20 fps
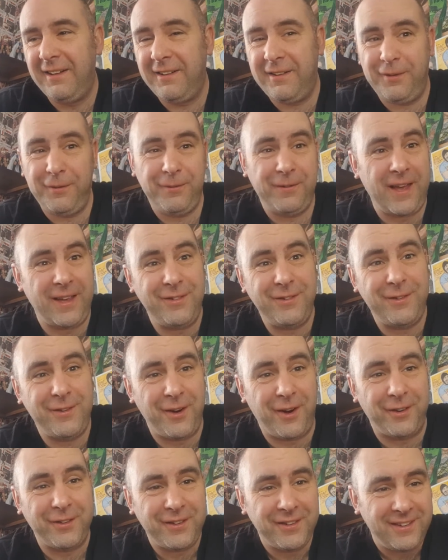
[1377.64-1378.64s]
His face
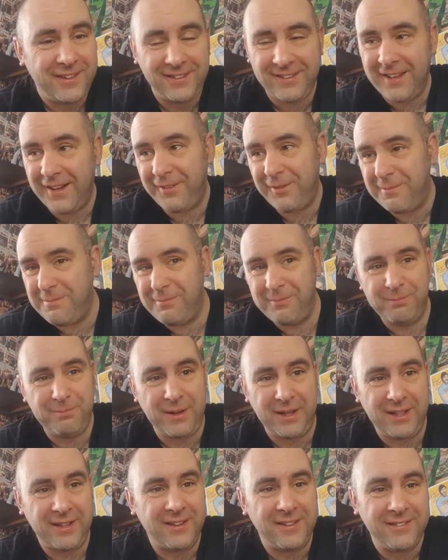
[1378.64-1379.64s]
God, he's now
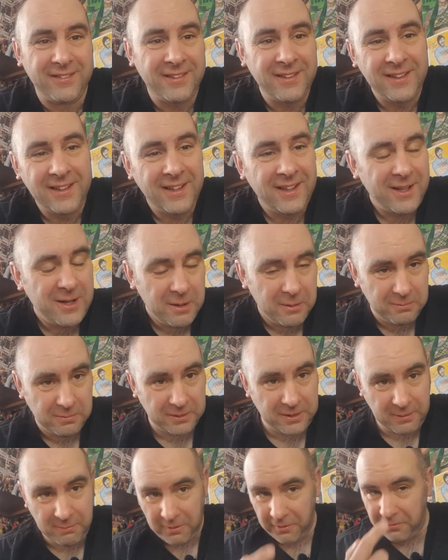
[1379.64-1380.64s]
beaten
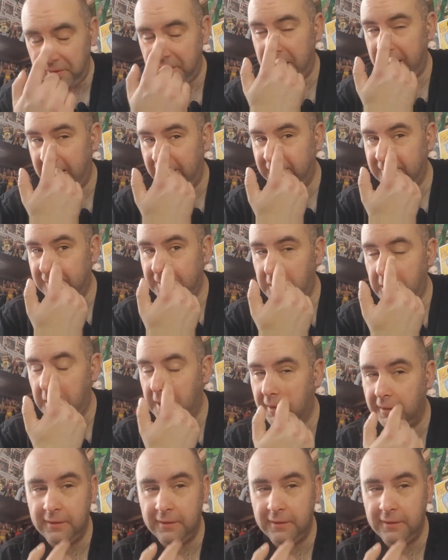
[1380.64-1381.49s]
bloody Mother Nature.